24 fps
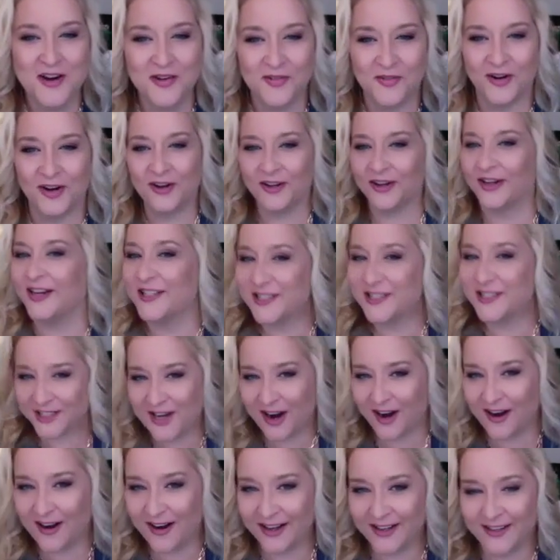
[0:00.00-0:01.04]
When are you gonna get
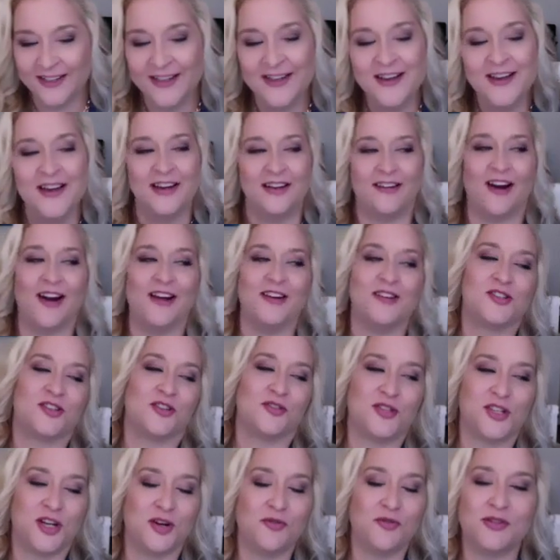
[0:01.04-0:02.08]
started?" All right. So
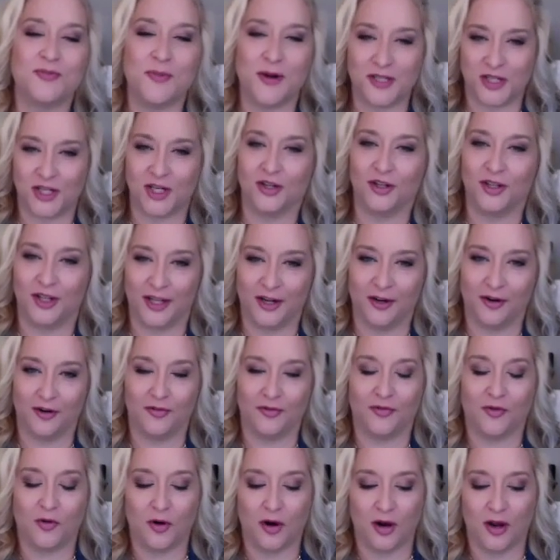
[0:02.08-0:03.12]
she was my cheerleader
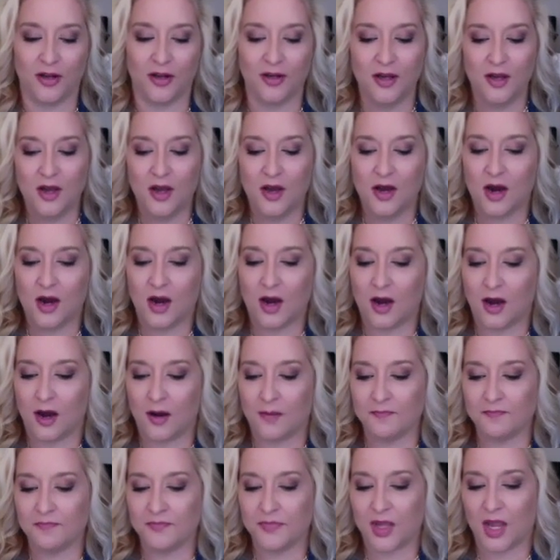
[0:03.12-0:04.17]
for it,
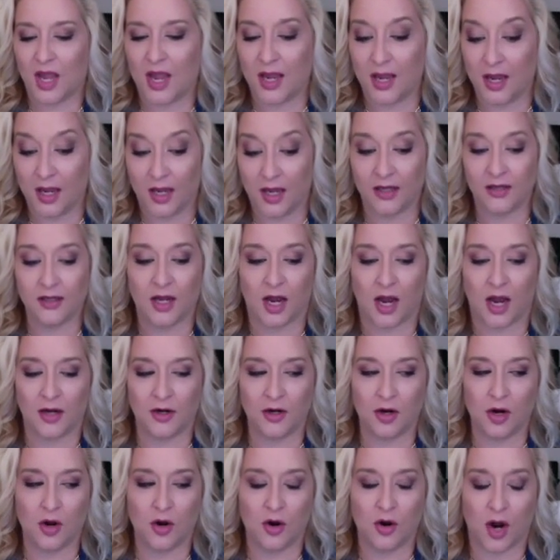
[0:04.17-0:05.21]
um, and I
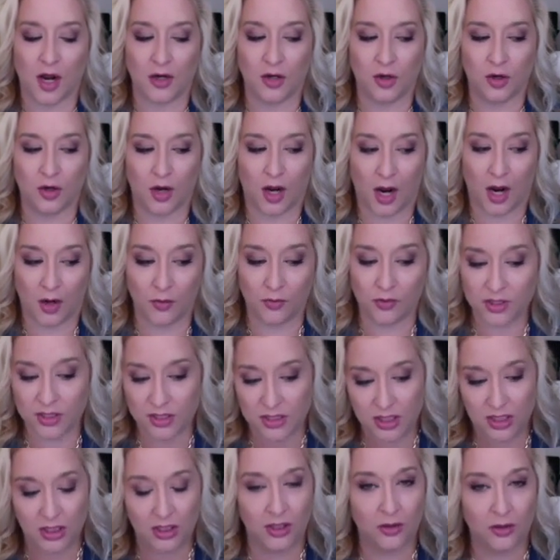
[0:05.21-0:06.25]
knew I I was
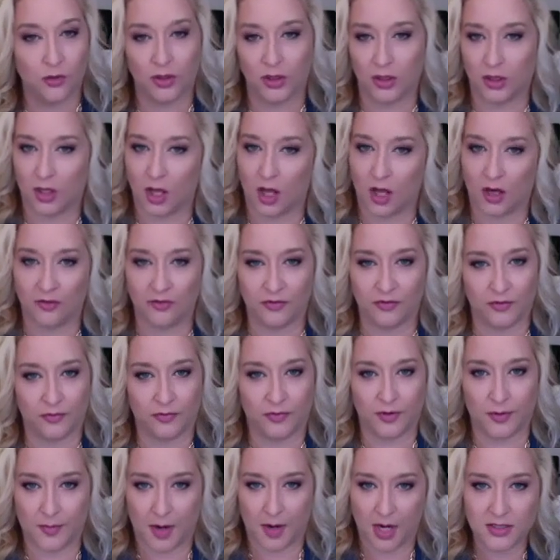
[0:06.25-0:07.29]
dealing with a lot of
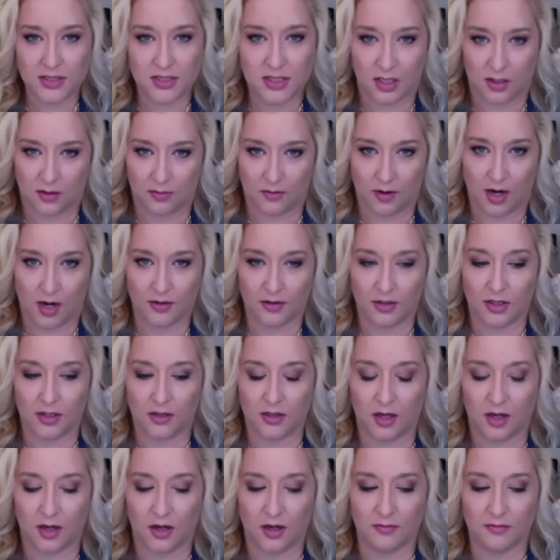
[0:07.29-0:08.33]
the mindset around it.
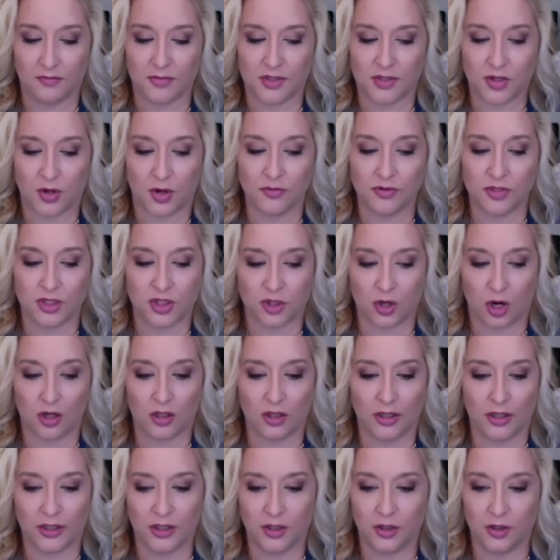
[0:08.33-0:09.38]
Um, so I was
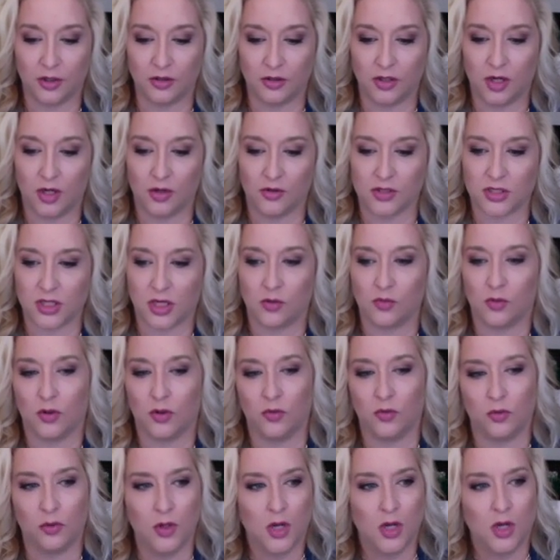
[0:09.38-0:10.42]
struggling to, you know, it's like,
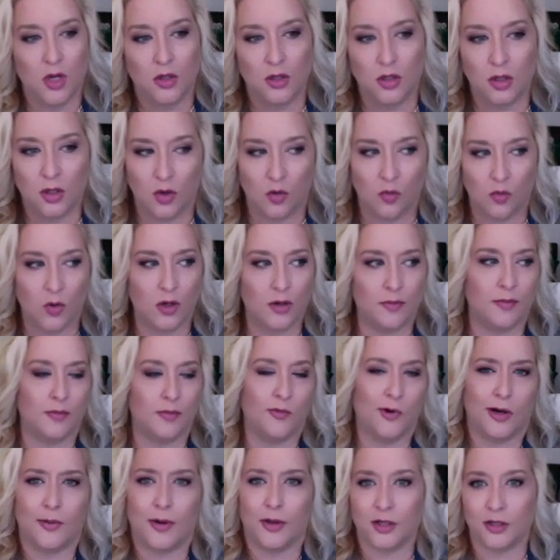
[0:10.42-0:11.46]
well, you know what am,
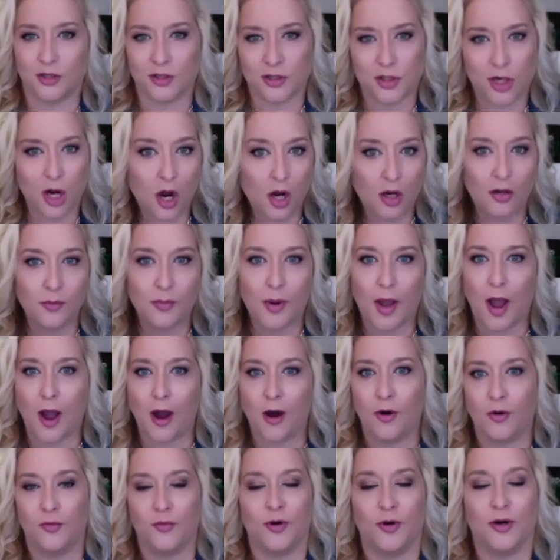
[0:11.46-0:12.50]
what am i going to talk
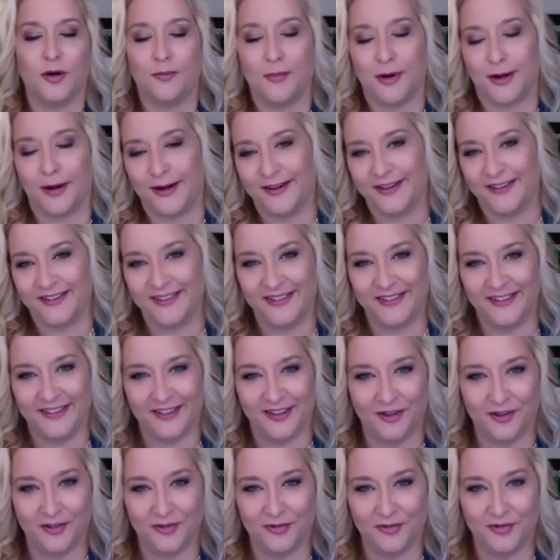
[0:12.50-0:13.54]
about what am i you
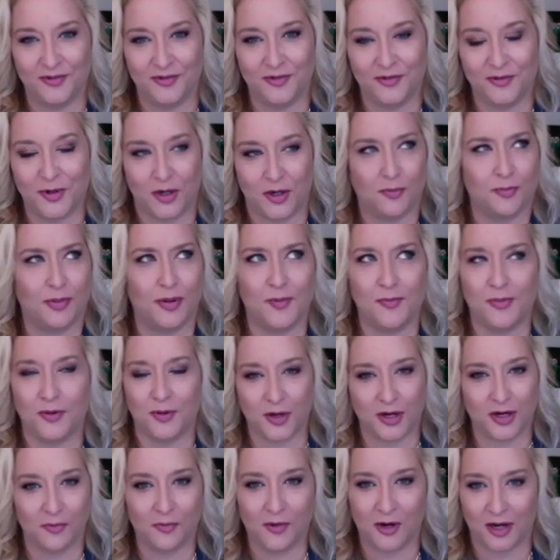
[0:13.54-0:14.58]
know what are people
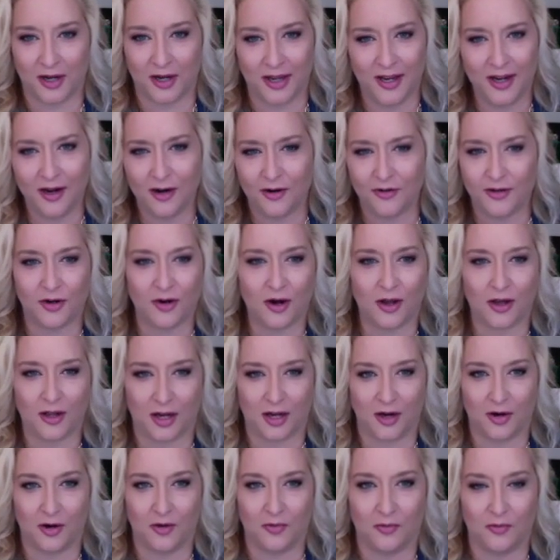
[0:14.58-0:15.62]
going to want to hear they're not going to
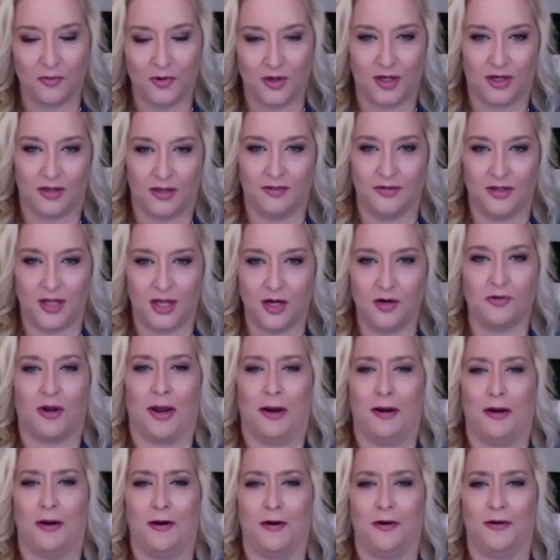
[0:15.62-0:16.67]
hear when they don't
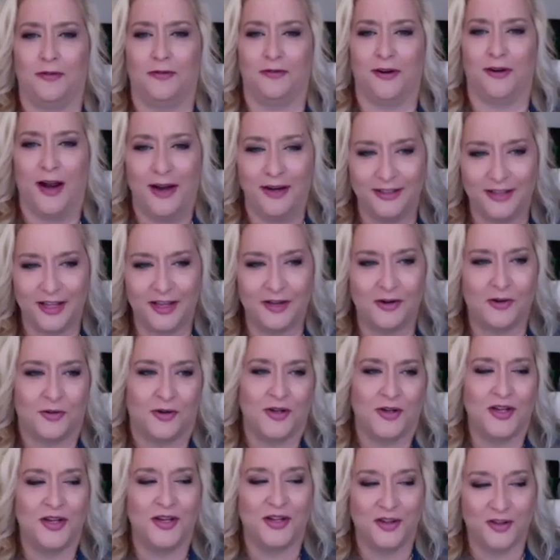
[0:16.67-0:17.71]
care right like
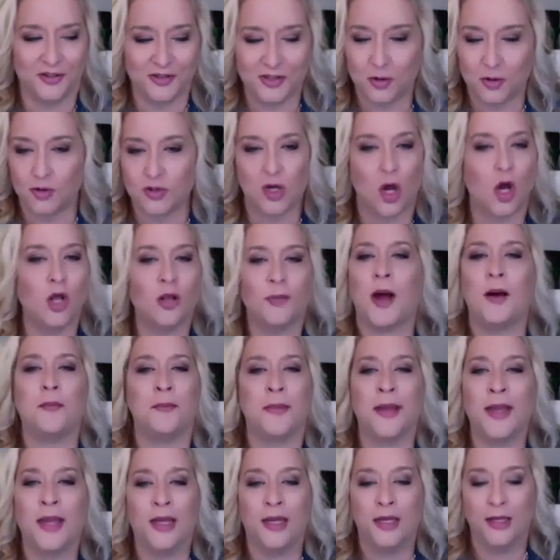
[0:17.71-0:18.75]
mm-hmm. you know so it's all about
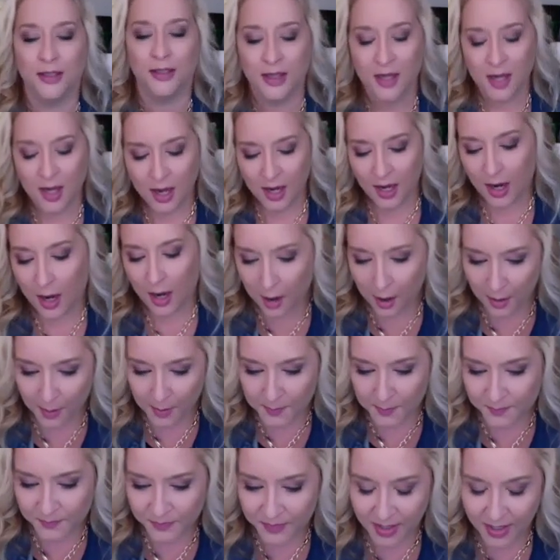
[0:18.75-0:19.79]
me mm-hmm.
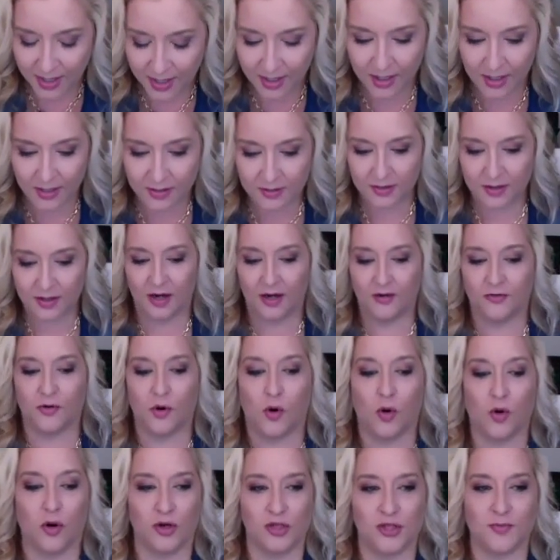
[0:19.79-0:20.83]
um, and of
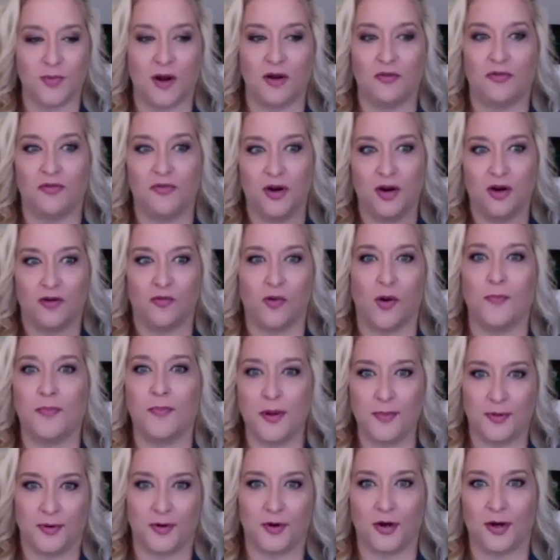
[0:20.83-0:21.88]
course my fear of what
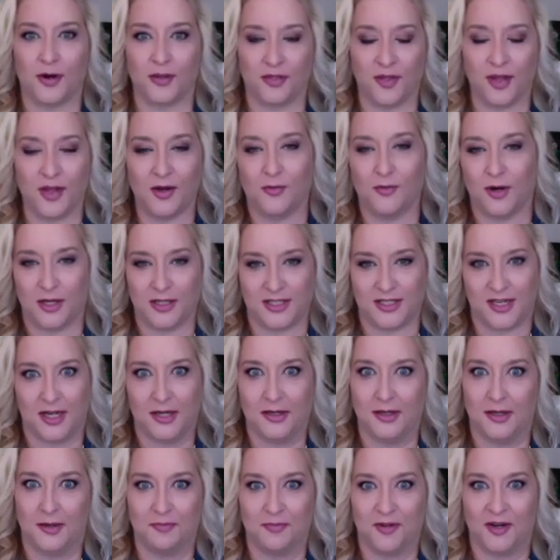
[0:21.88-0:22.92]
people are going to think when i
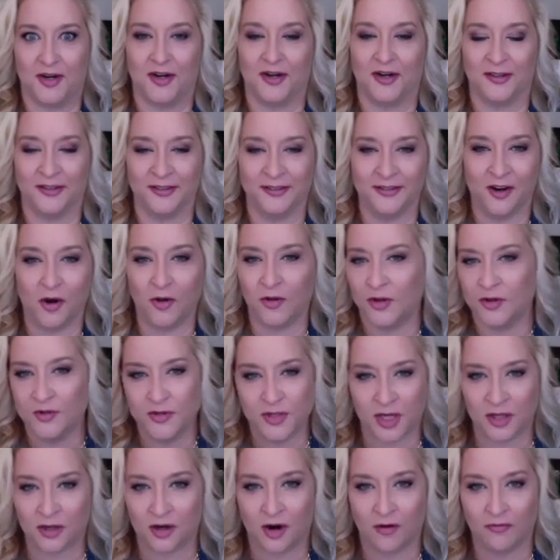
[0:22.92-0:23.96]
stand up there and all those
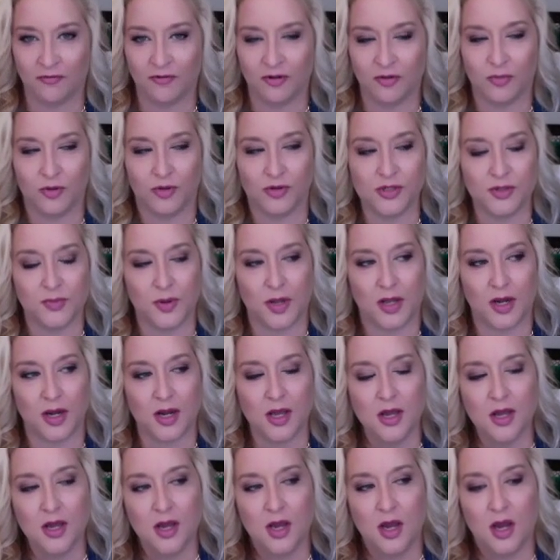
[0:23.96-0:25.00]
uncomfortables but
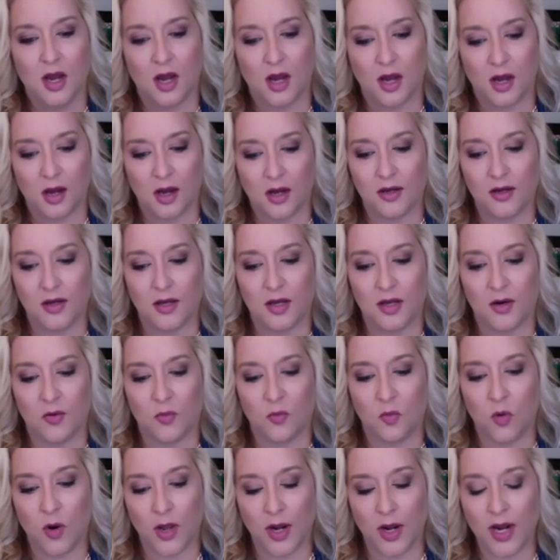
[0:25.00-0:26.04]
uh,
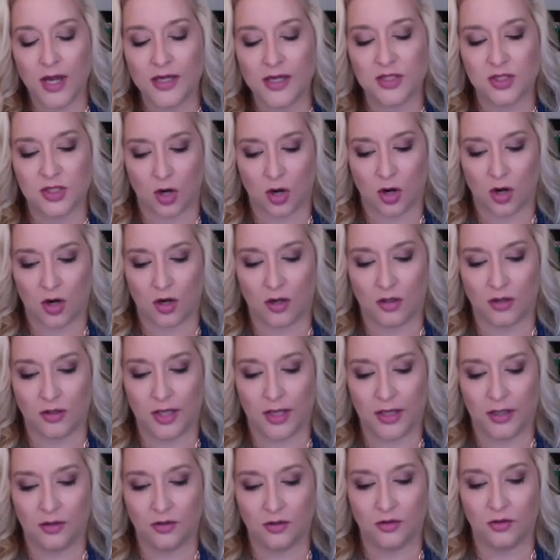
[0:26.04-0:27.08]
when i saw
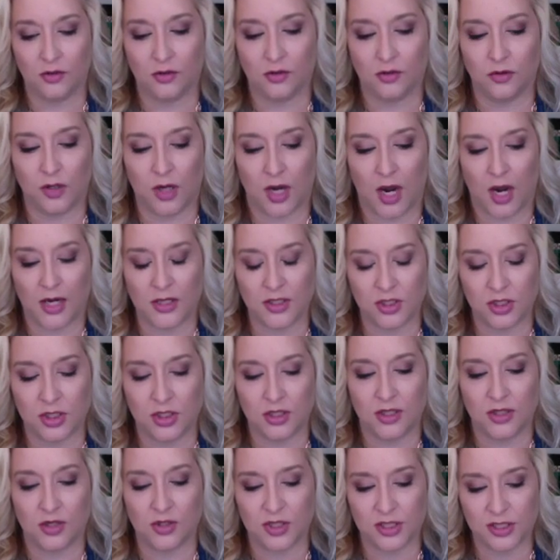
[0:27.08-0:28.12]
like i
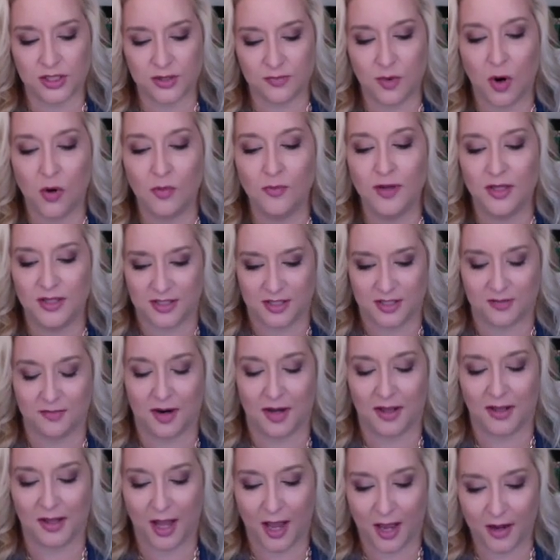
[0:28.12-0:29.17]
there's moments in my
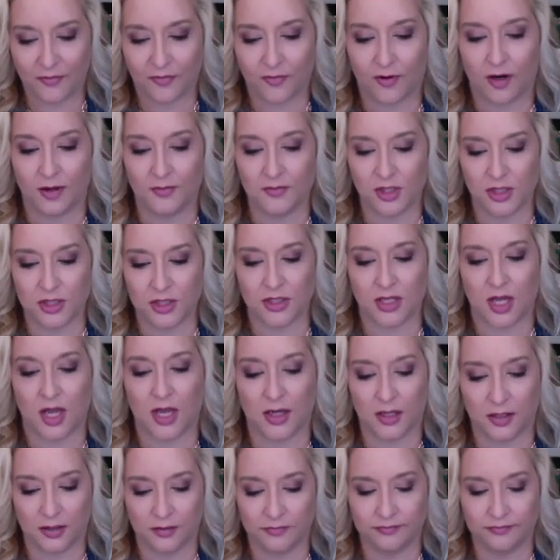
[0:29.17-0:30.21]
life where i'm just
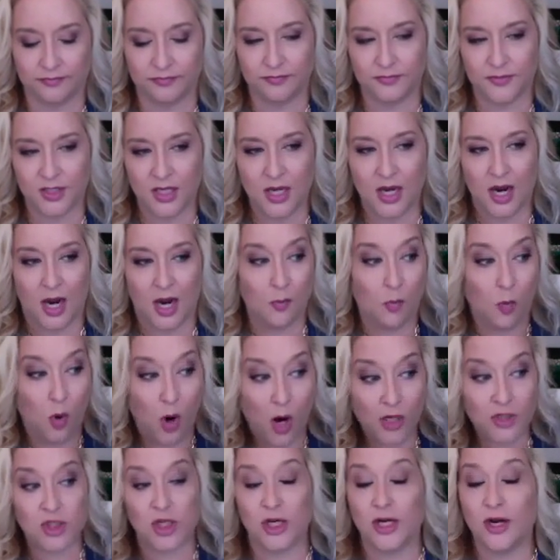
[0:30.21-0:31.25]
like i'm
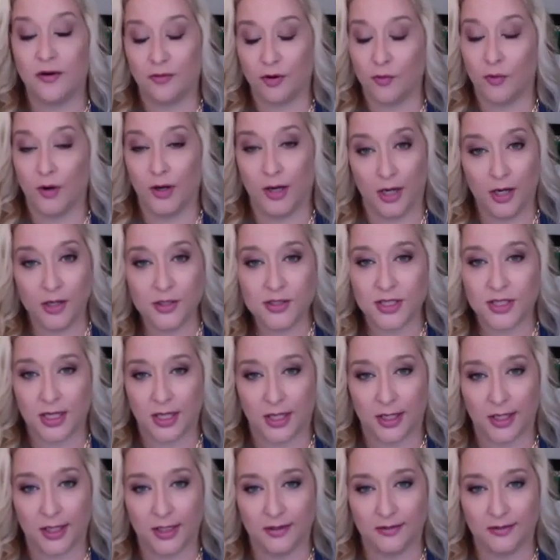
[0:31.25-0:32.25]
watching everyone else get it